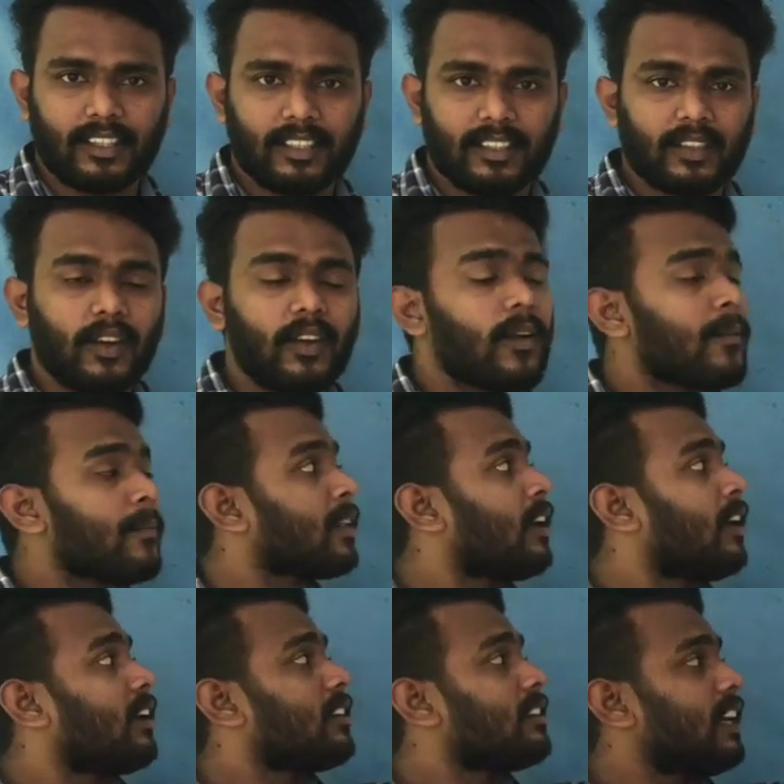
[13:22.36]
So
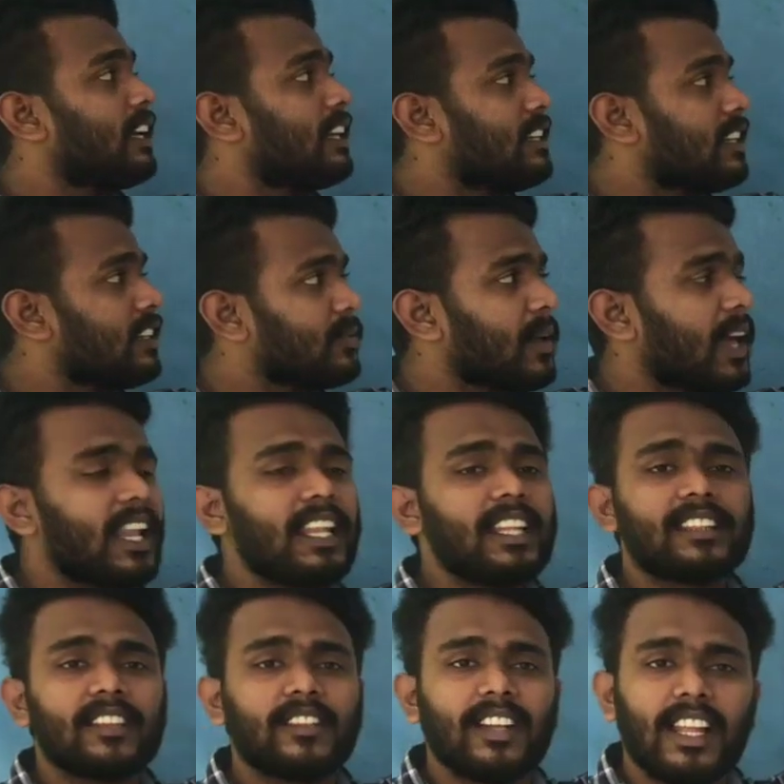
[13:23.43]
the Indus
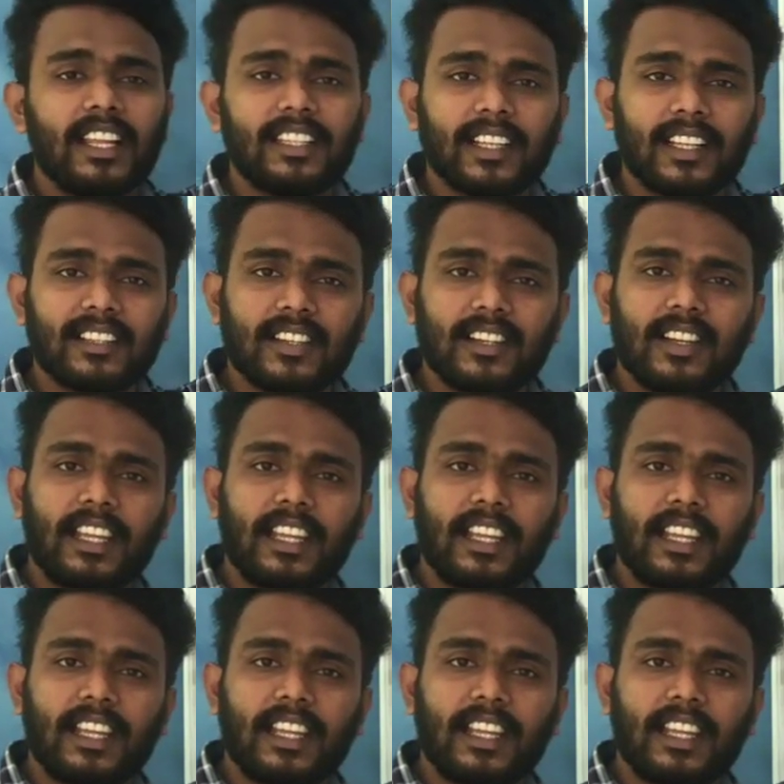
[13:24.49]
Valley civilization